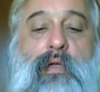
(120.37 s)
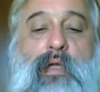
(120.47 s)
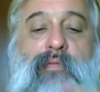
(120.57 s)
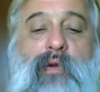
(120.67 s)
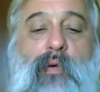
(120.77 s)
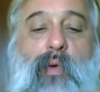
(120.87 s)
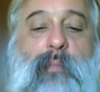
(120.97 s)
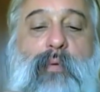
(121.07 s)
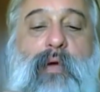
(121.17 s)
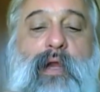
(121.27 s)
give it a
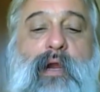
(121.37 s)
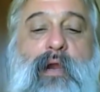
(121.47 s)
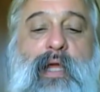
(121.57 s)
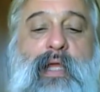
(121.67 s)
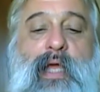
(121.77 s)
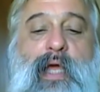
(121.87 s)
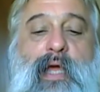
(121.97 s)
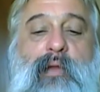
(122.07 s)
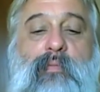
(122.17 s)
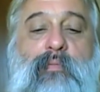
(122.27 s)
wipe on there like
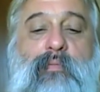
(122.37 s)
that.